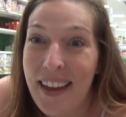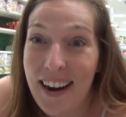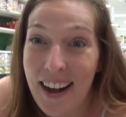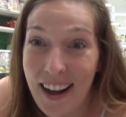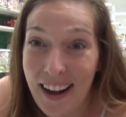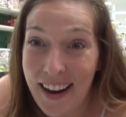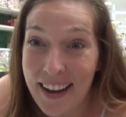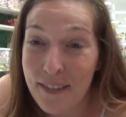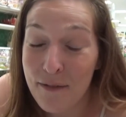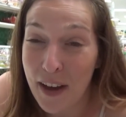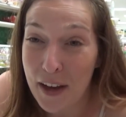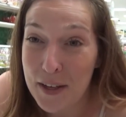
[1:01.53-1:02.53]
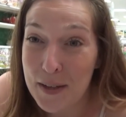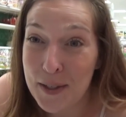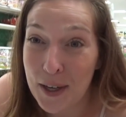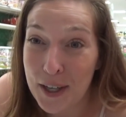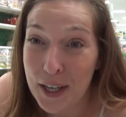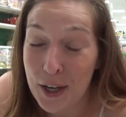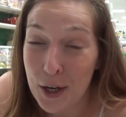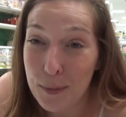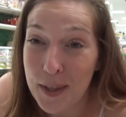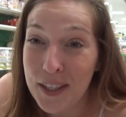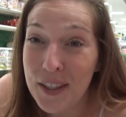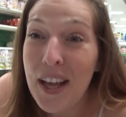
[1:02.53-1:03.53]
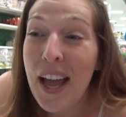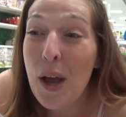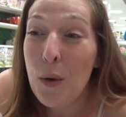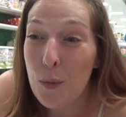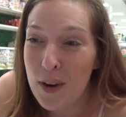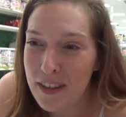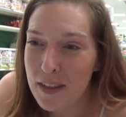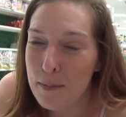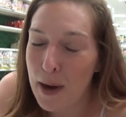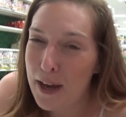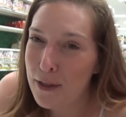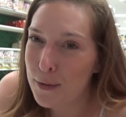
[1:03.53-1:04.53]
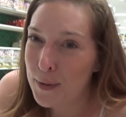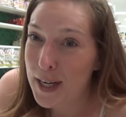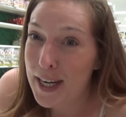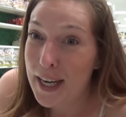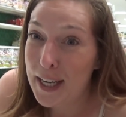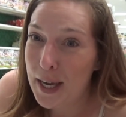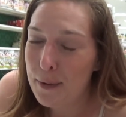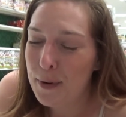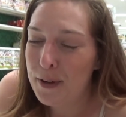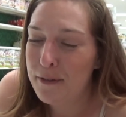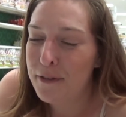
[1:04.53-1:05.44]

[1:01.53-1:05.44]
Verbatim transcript: that high value Target cartwheel with the buy three, get one